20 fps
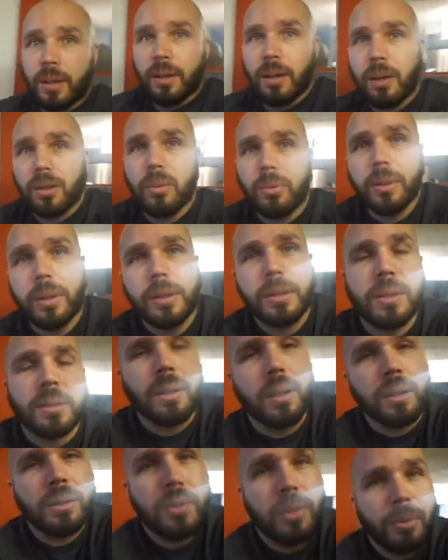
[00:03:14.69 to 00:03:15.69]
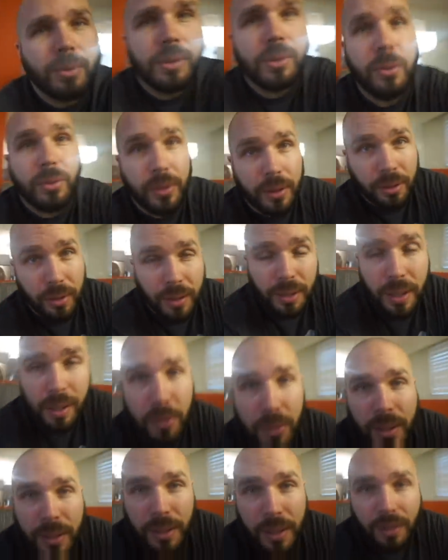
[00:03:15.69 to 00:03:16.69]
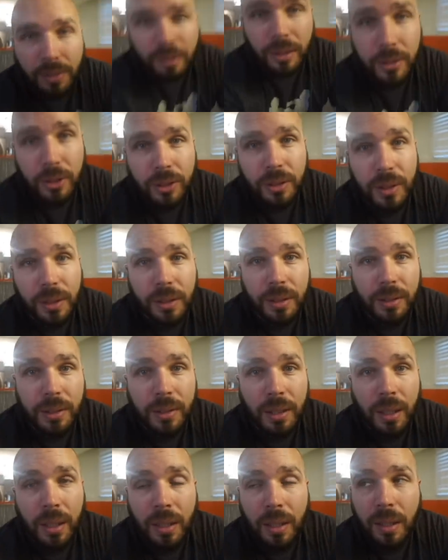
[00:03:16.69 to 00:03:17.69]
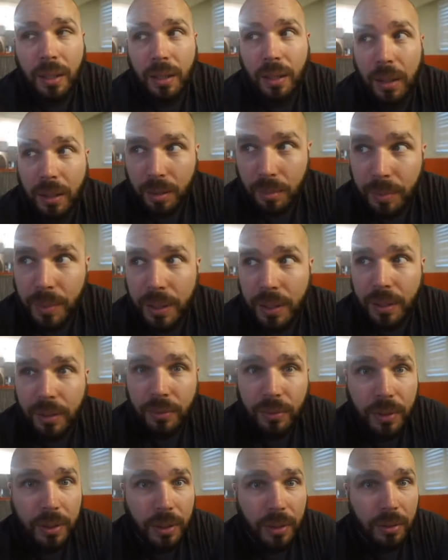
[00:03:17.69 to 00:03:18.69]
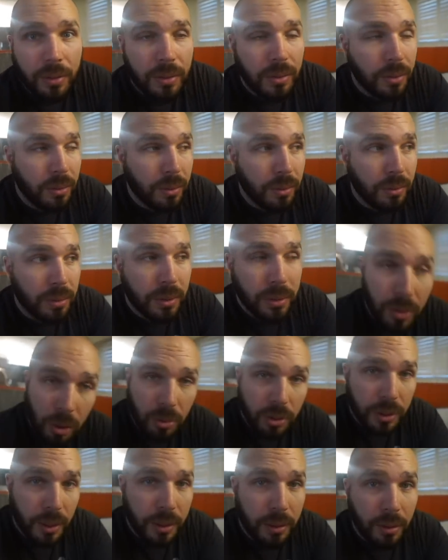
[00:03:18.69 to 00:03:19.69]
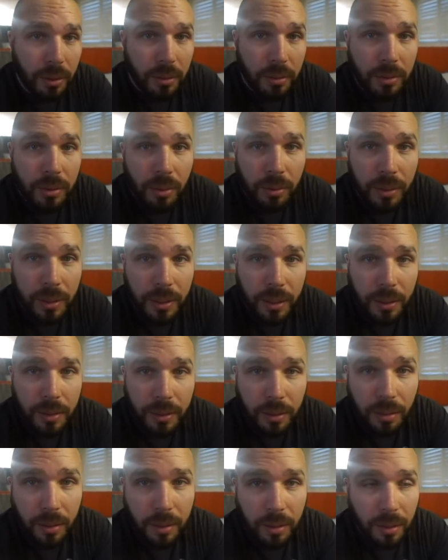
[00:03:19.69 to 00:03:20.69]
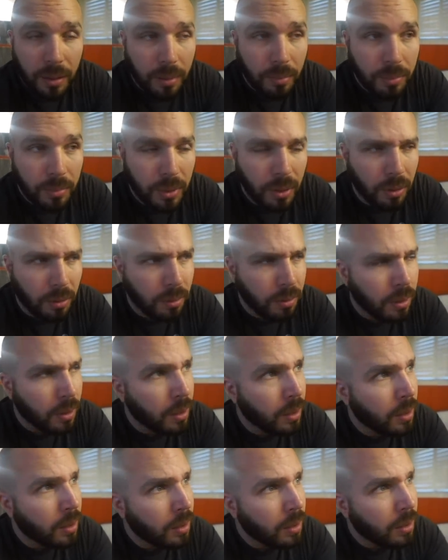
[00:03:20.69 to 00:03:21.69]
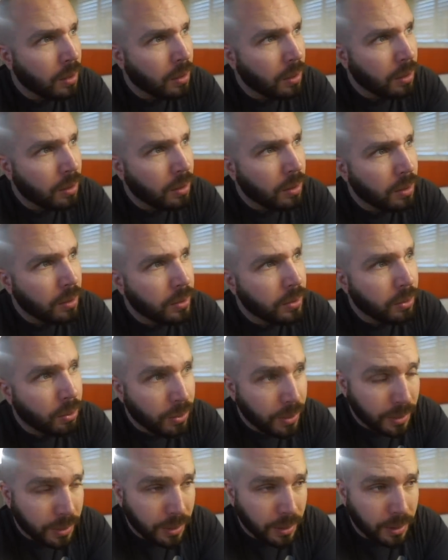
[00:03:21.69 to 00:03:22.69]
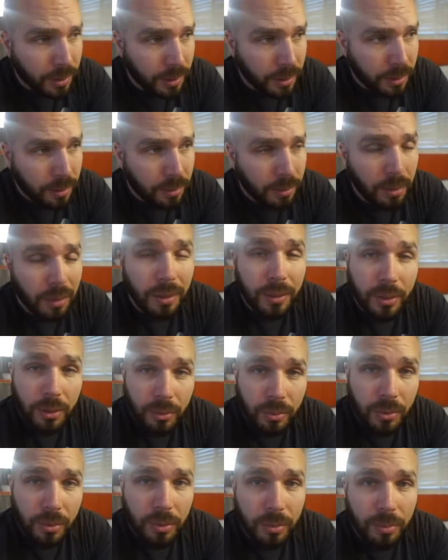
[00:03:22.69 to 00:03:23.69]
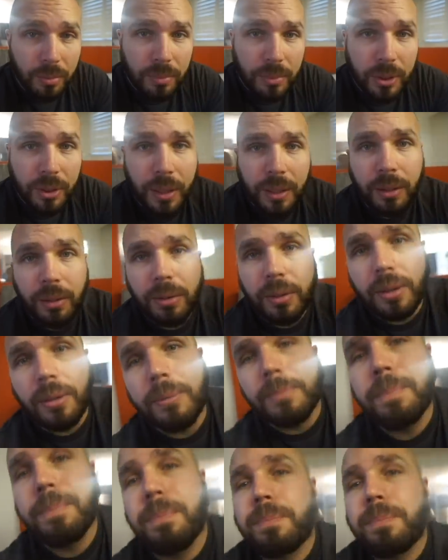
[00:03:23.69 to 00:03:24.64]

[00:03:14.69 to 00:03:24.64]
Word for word: All the work is done. Toni's doing her hair right now and she's uh, making a video. So go check her out, toni daley dot com. No, Toni Daley on YouTube. Check her out.